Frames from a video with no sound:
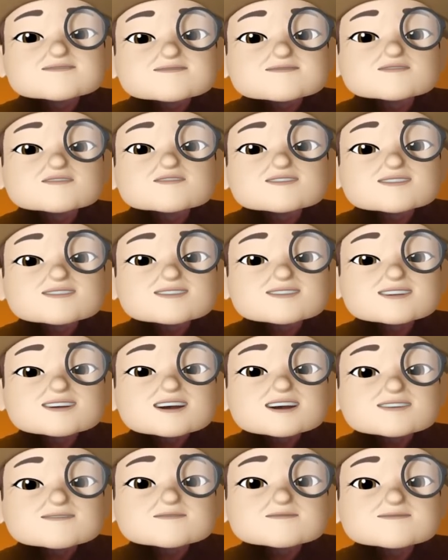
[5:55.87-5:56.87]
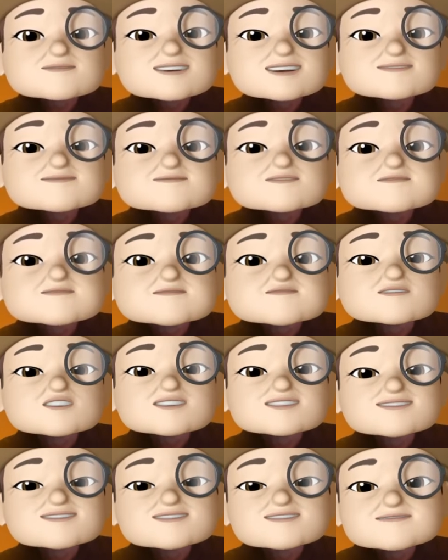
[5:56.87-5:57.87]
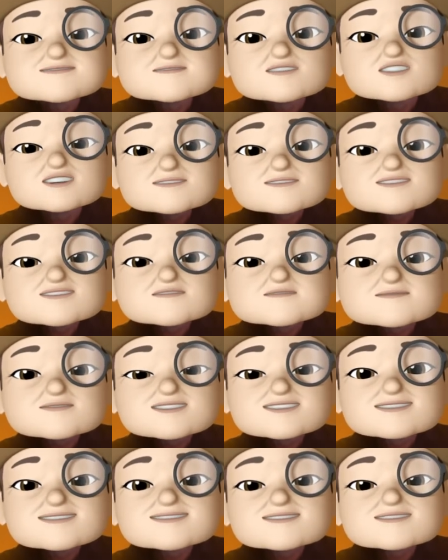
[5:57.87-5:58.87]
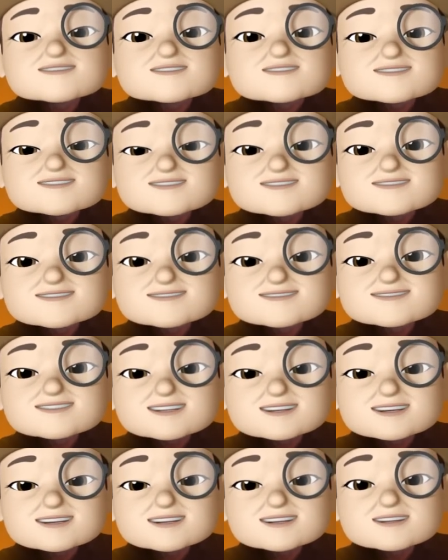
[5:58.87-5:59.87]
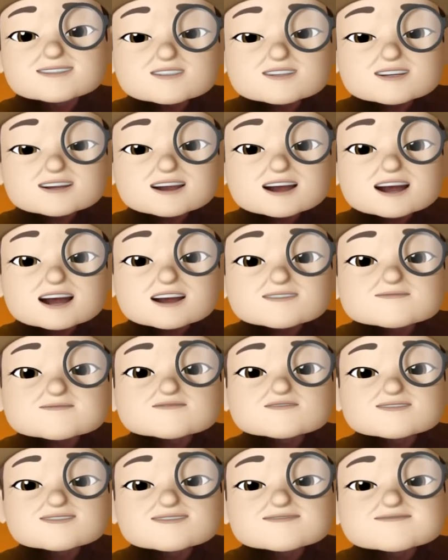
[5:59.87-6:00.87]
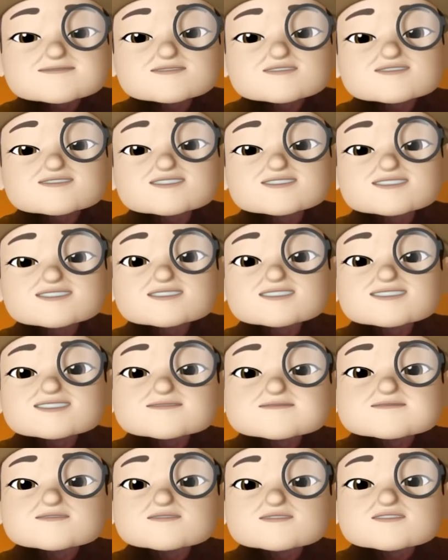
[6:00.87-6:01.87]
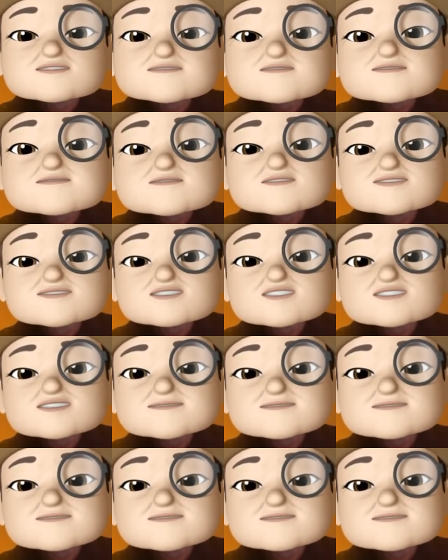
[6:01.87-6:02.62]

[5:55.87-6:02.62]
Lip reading: in-app payment process market. So basically it's saying it says, the first argument,